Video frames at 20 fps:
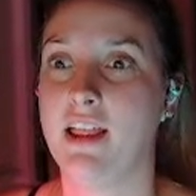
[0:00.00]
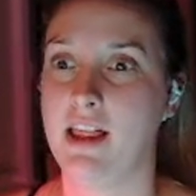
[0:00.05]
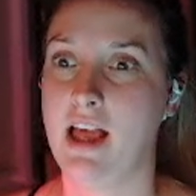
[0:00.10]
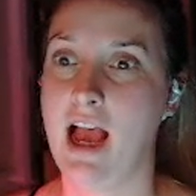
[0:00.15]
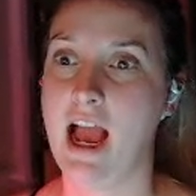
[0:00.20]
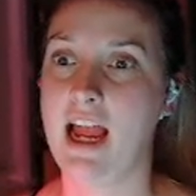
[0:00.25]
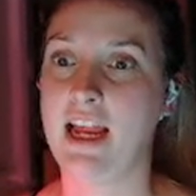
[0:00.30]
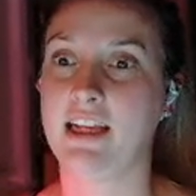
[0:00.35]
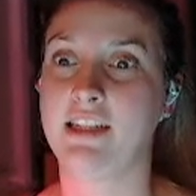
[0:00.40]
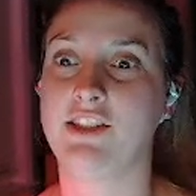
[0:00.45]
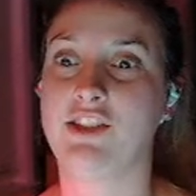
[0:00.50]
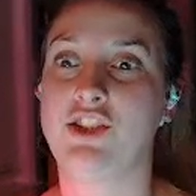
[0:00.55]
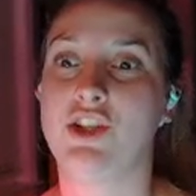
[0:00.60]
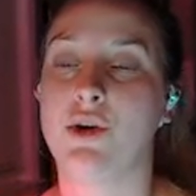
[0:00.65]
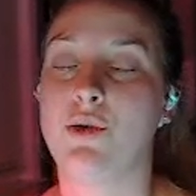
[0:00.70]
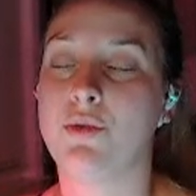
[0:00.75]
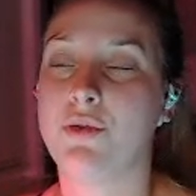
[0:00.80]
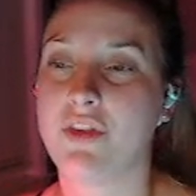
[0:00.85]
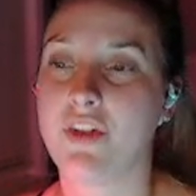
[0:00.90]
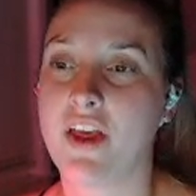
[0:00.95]
I
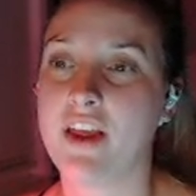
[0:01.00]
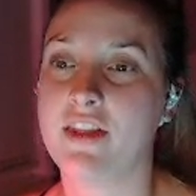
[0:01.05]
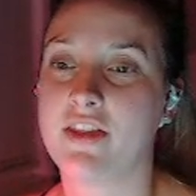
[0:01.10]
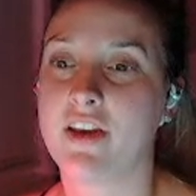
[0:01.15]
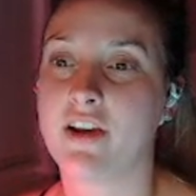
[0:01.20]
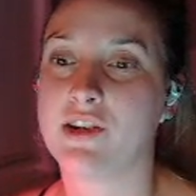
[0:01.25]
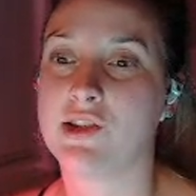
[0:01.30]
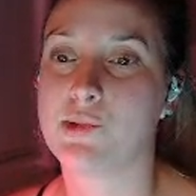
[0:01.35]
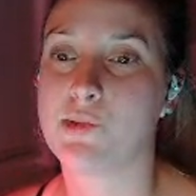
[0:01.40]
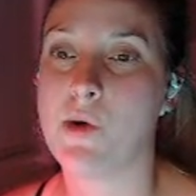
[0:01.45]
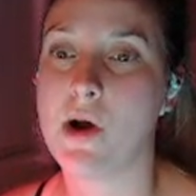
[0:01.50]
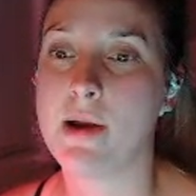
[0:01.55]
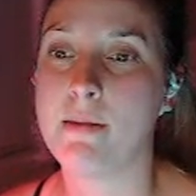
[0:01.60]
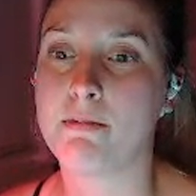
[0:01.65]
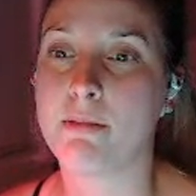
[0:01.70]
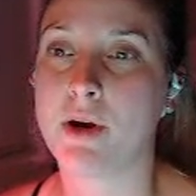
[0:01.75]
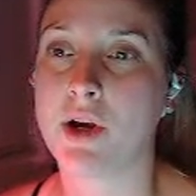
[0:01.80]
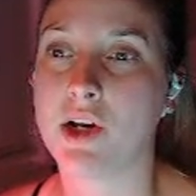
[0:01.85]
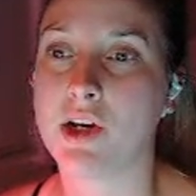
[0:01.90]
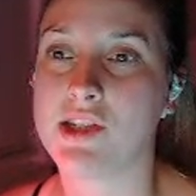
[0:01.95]
don't think there's one
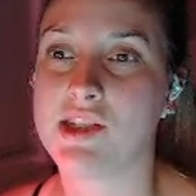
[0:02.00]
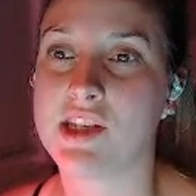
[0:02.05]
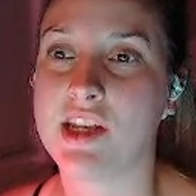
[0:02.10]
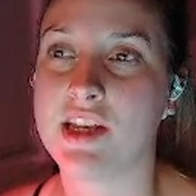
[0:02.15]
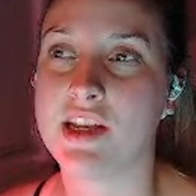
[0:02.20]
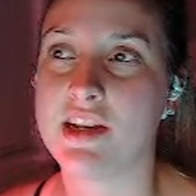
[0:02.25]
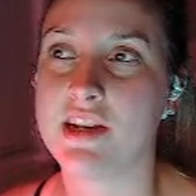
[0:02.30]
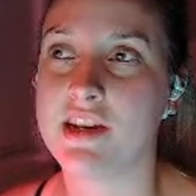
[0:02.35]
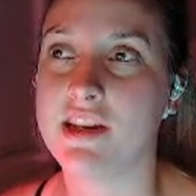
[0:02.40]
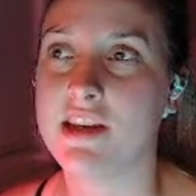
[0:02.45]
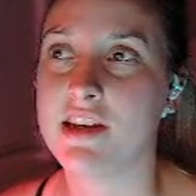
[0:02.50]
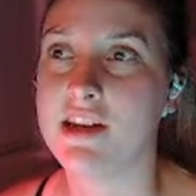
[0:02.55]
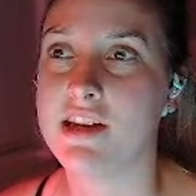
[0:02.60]
person